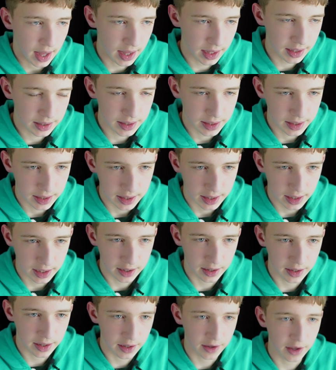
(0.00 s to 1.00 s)
And
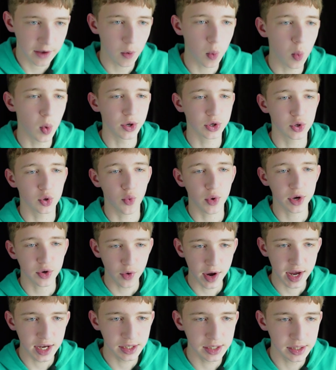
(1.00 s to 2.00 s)
if we want to
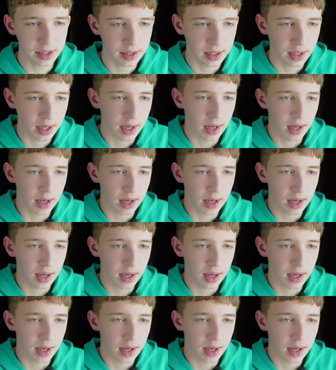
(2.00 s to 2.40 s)
retrace